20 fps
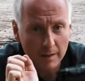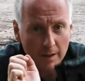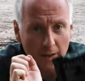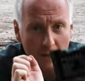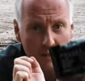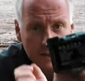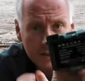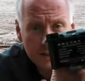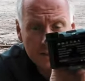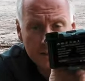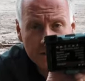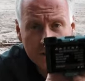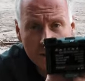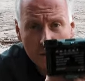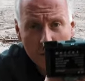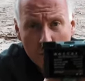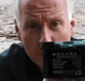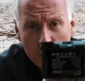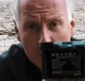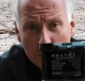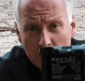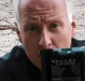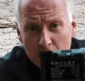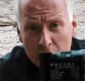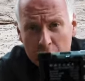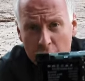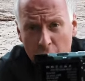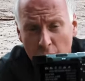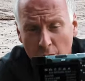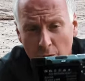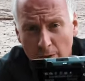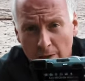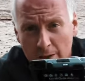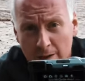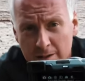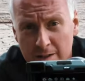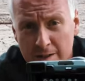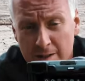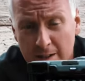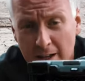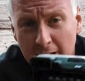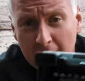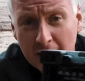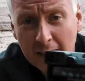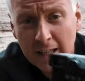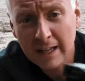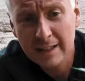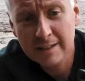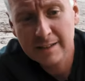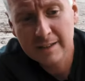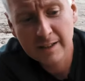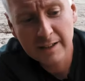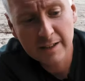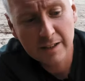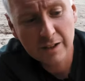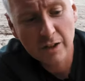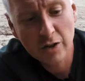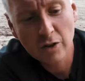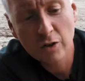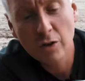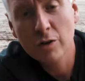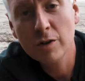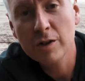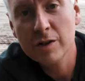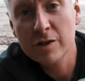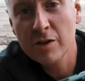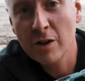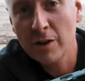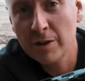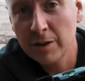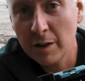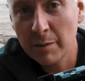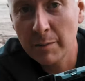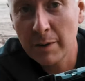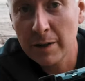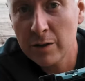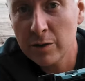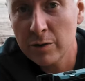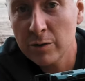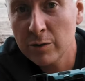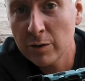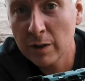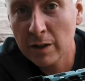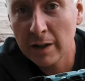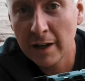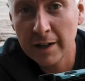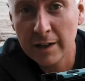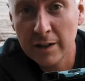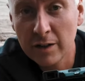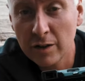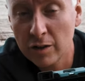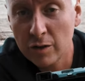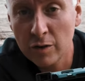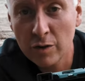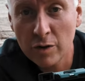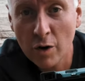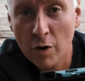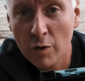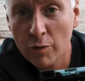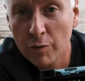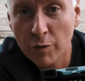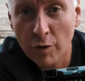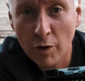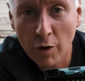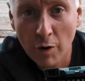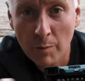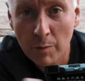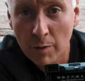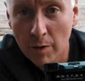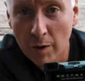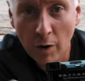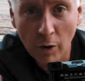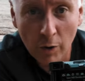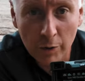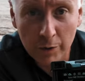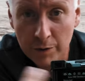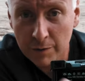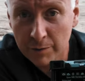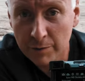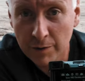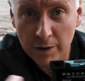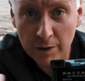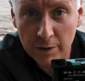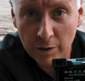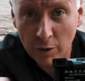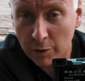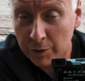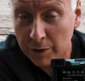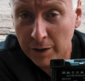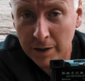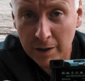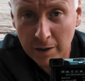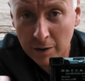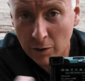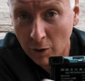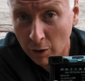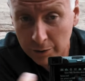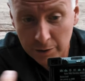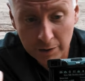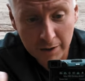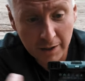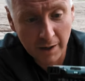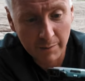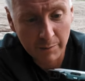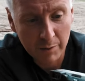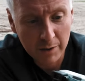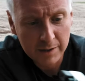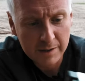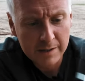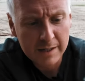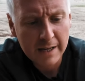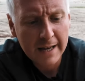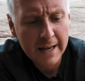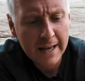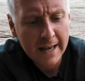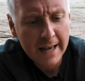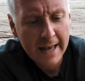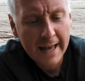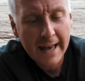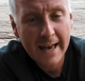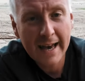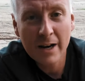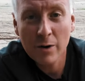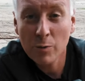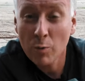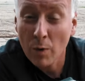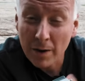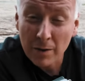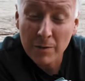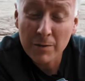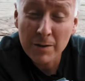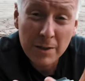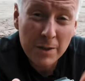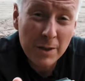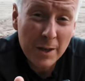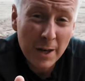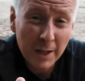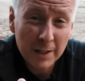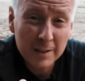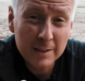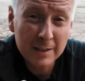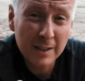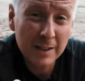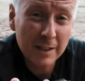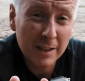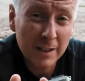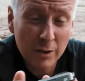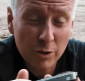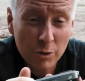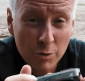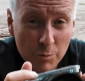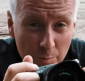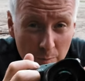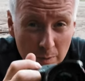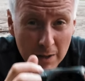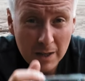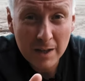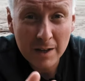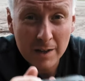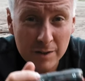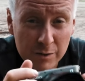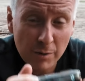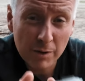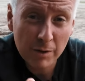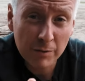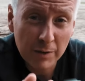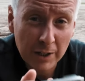There you go. So this is a classic horizontal menu, like, you know, from older cameras. And one of the things that to me is one of the